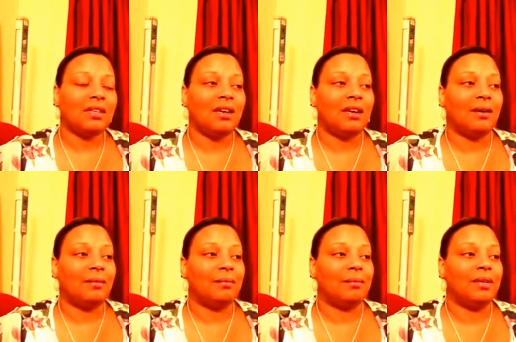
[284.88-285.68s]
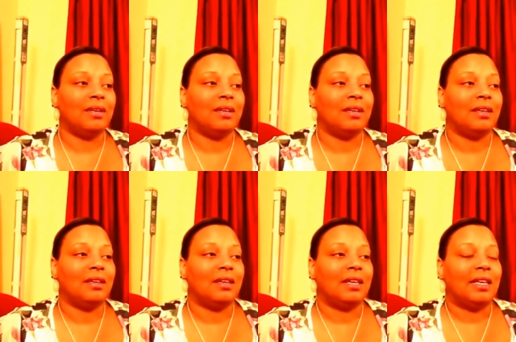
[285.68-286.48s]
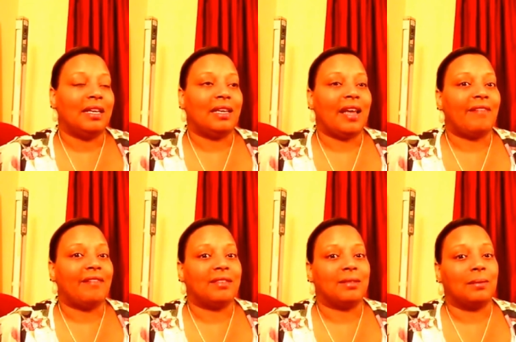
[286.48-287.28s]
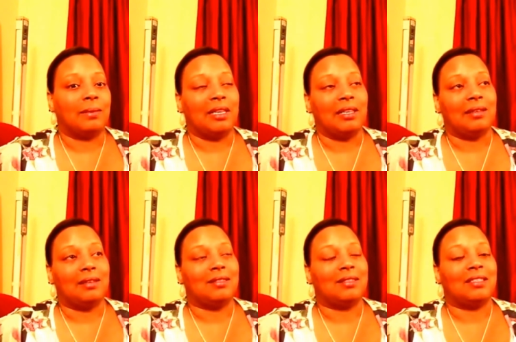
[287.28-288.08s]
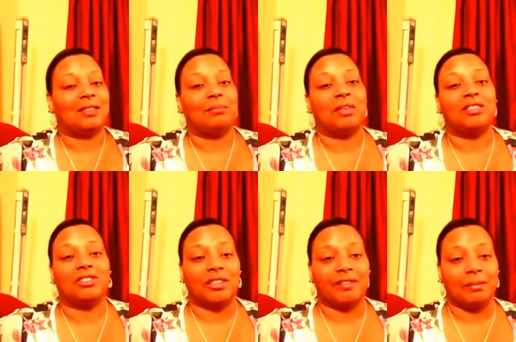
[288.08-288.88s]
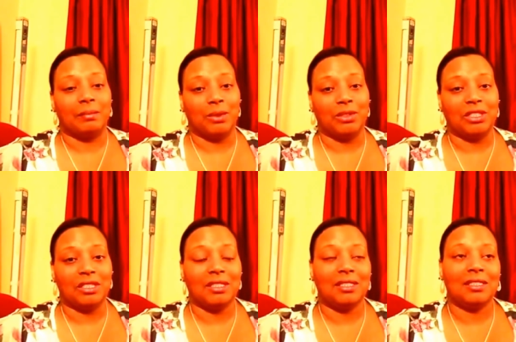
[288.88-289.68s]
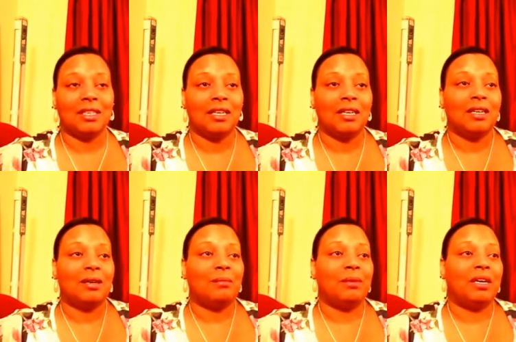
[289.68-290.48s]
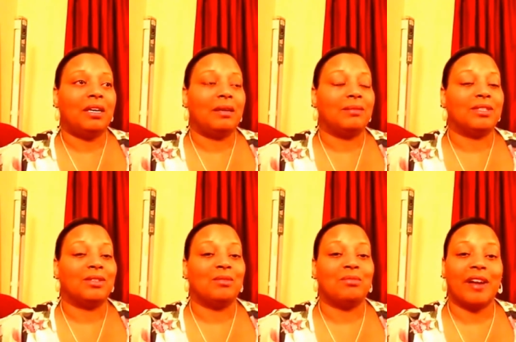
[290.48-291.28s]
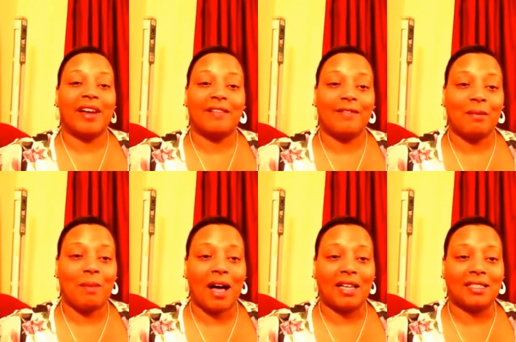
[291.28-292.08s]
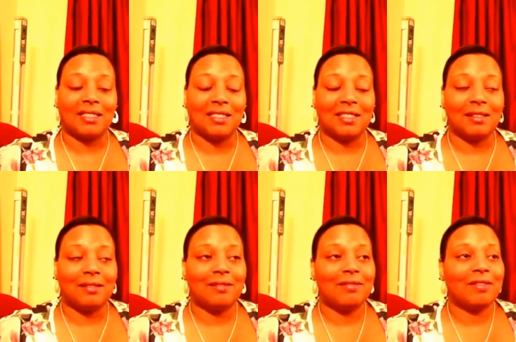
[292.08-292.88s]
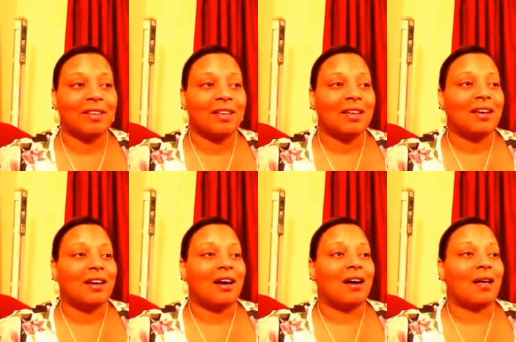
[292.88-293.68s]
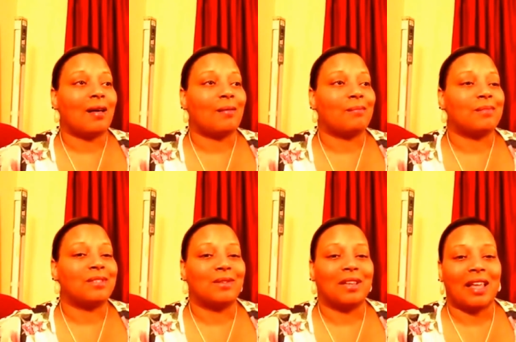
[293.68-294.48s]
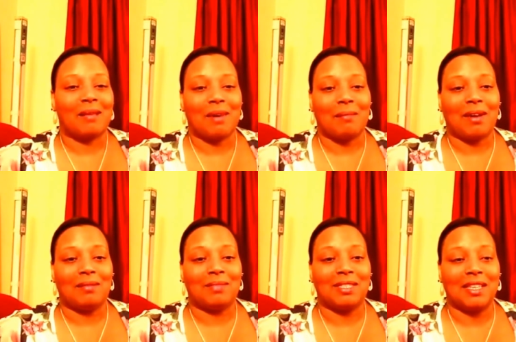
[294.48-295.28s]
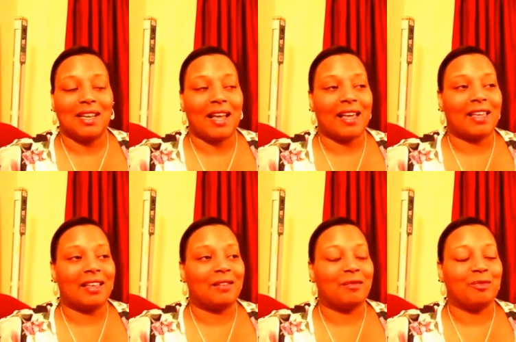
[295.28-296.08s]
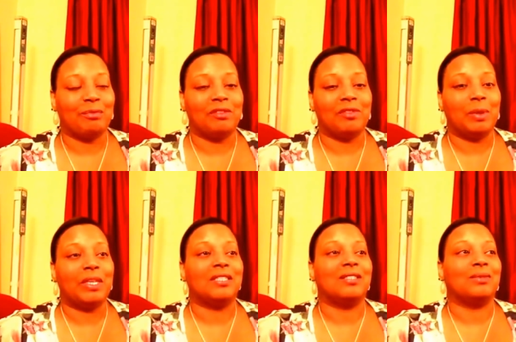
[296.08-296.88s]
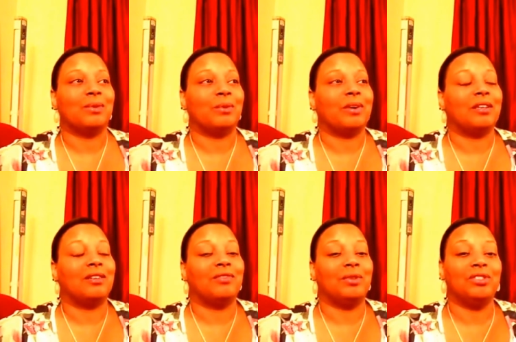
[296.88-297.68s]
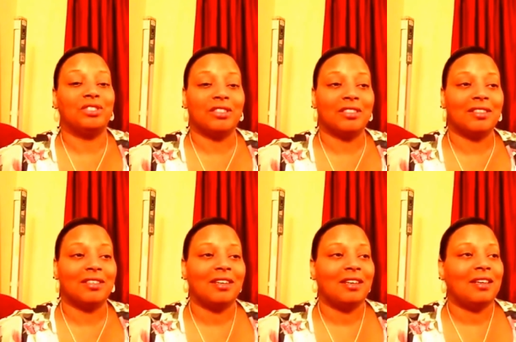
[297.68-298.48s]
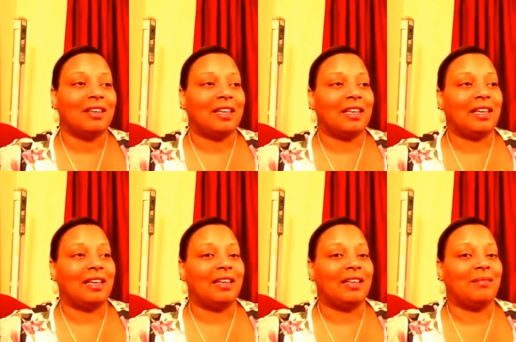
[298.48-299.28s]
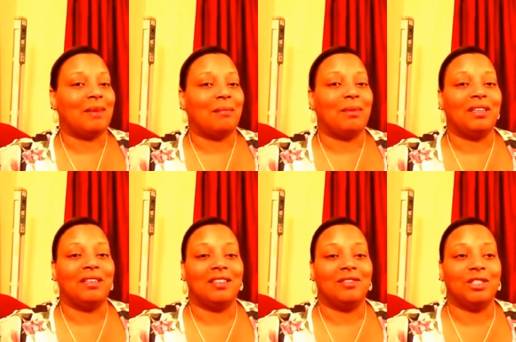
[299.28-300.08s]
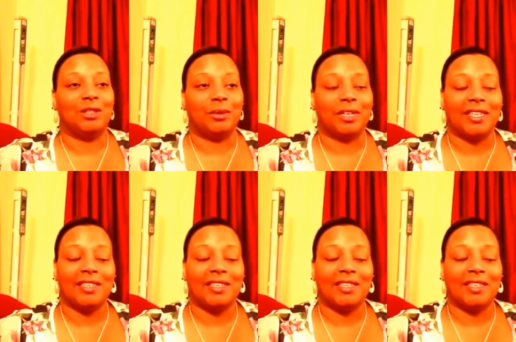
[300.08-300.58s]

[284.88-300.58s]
Um, and having so many, such a mixture of emotions. But I'm still praying for a positive. Um, so that, like my mom said, I can be focused on the future and my bundle of joy